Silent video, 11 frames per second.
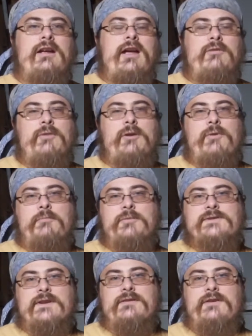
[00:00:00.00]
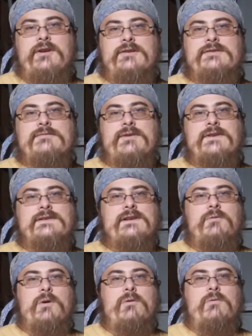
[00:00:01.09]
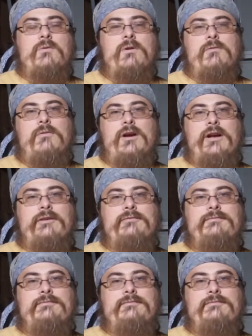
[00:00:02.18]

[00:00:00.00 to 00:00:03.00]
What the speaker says: And we represent those with a 0 or a 1.